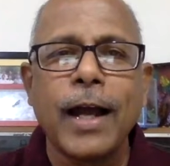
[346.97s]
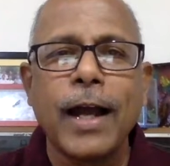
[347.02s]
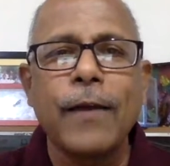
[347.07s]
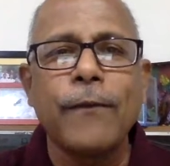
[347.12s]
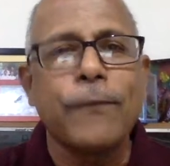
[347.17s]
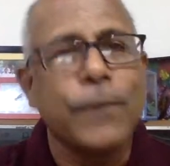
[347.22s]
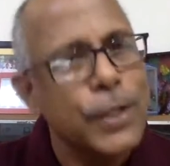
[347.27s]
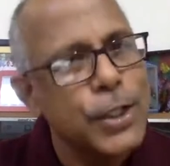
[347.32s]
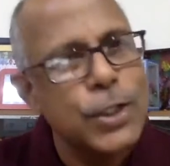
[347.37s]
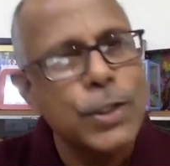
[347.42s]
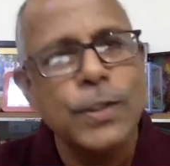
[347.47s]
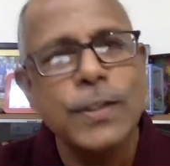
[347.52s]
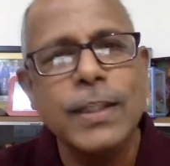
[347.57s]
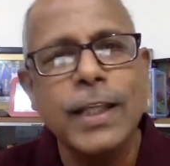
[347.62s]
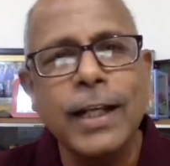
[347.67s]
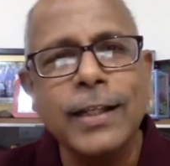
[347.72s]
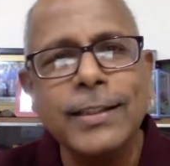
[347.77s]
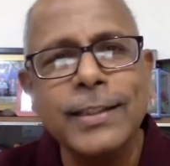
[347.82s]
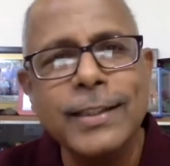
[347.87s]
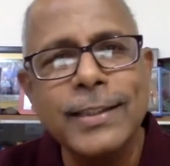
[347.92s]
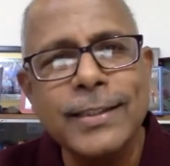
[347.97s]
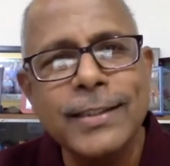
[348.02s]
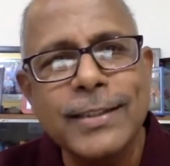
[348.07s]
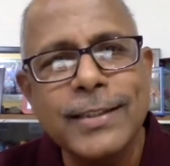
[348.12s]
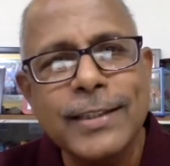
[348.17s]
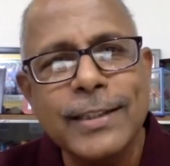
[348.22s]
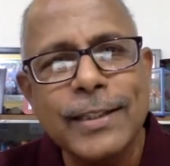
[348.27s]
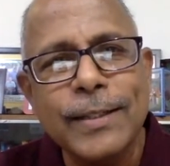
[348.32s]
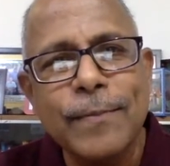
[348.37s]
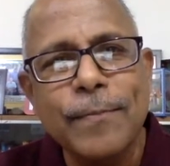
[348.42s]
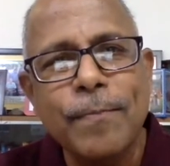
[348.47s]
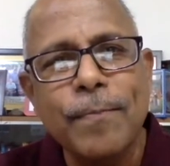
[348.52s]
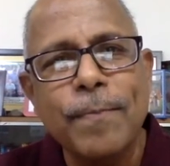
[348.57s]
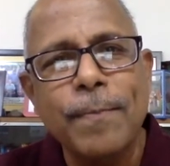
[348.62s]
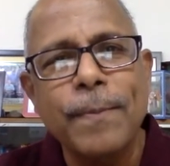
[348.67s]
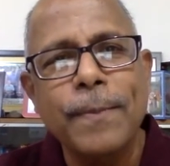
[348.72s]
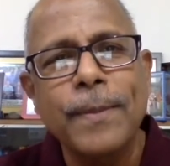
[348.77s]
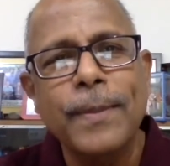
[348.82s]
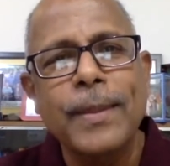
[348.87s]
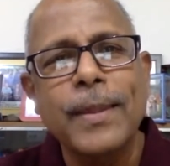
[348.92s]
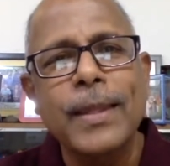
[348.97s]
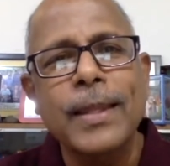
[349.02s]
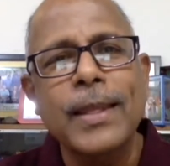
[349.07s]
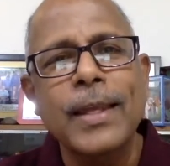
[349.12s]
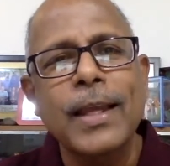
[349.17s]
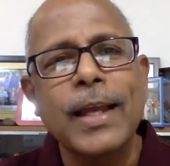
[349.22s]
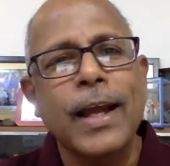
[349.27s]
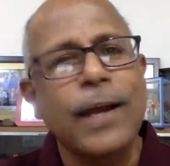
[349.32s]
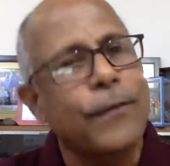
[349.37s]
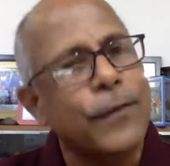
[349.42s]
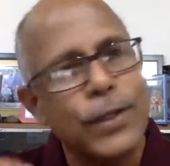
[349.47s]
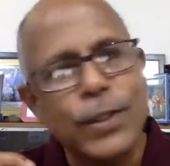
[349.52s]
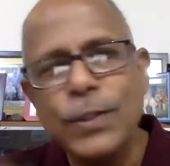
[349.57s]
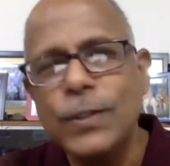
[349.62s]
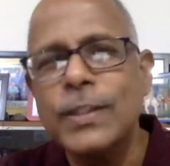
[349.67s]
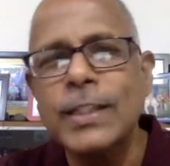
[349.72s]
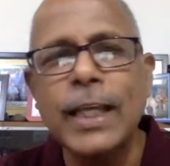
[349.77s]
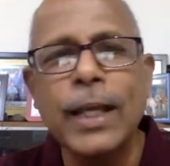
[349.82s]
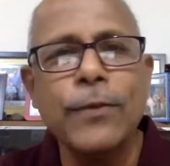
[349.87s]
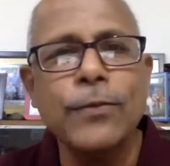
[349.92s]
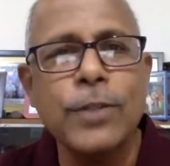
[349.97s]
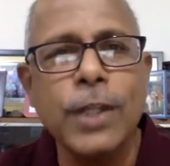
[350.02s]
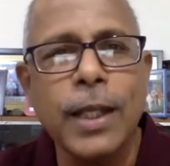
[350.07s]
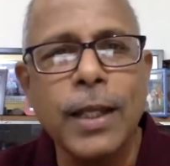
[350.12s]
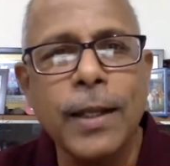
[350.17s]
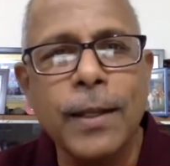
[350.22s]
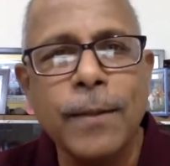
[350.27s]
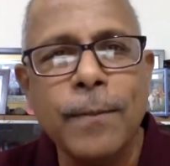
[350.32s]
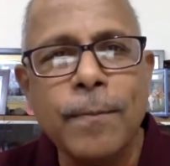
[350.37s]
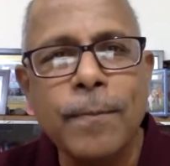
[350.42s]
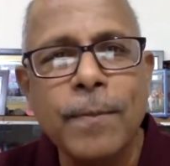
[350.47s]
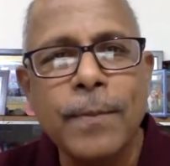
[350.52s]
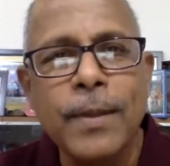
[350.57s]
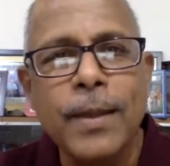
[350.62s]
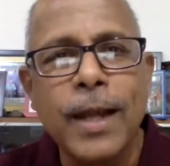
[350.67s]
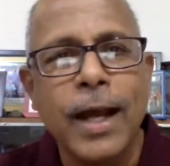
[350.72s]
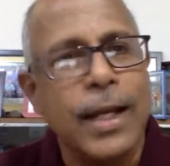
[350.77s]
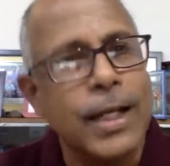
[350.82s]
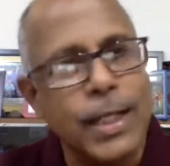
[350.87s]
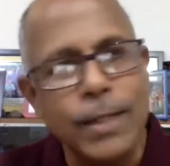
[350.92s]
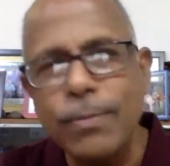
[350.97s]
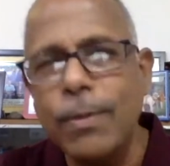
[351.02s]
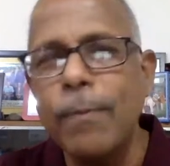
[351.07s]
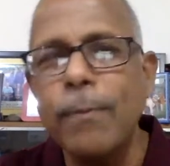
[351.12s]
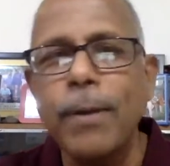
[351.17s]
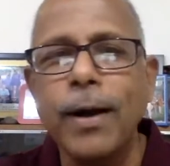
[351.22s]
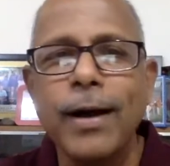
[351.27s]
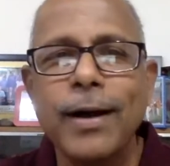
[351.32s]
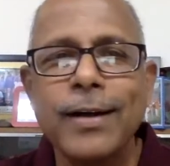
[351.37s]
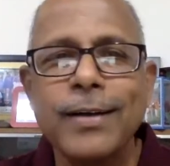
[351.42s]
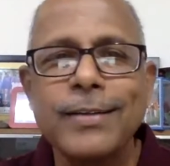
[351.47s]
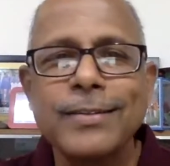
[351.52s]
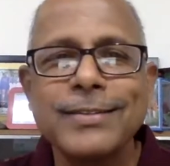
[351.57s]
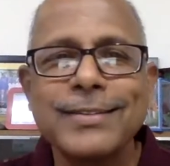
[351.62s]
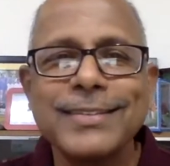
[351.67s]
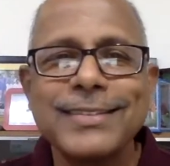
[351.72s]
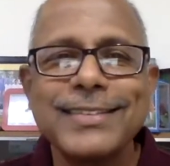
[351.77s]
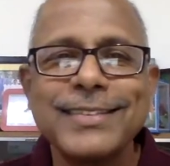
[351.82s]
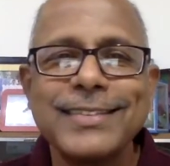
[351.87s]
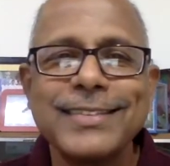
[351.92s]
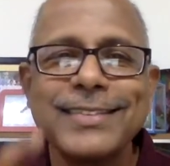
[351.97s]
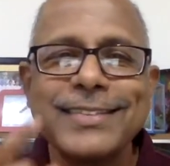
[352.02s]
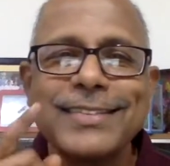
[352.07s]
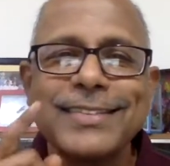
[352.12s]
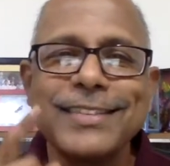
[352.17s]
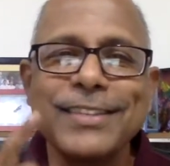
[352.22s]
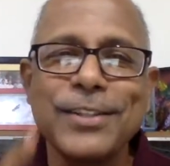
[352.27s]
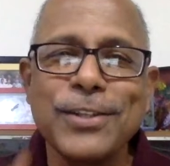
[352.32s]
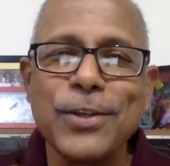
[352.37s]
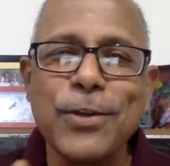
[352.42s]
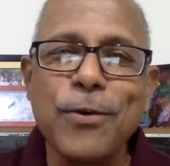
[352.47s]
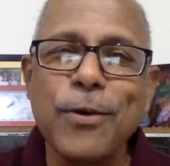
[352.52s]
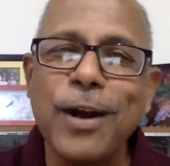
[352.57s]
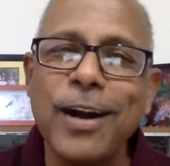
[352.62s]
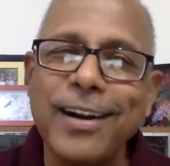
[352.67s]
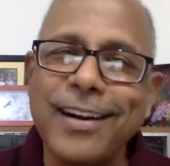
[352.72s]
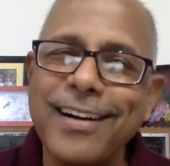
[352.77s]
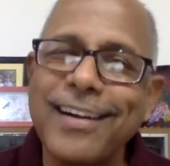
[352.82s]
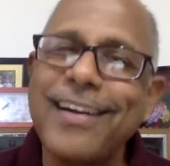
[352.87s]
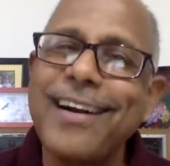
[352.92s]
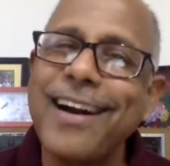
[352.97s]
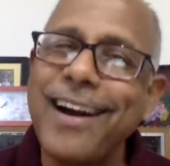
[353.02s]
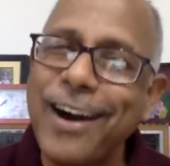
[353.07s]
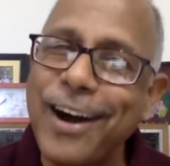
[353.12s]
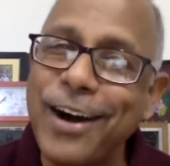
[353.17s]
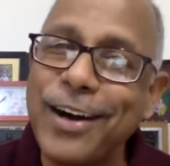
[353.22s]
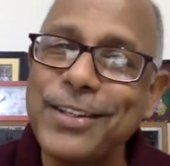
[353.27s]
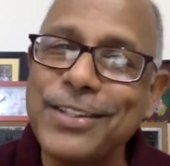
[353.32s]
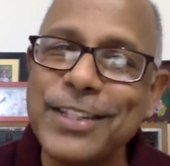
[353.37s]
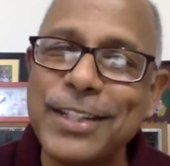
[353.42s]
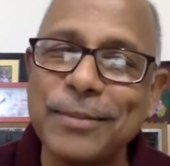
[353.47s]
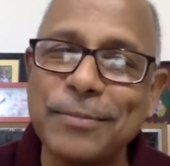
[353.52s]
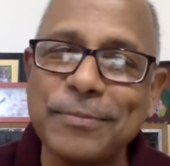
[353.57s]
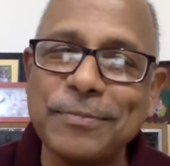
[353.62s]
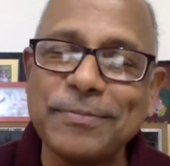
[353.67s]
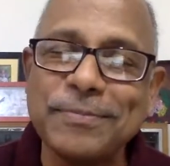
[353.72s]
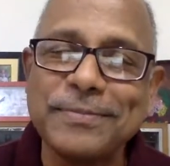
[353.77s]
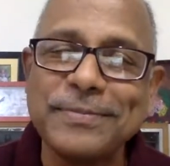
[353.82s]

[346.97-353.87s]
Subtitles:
I wish you success. I wish you safety. And remember, you are awesome.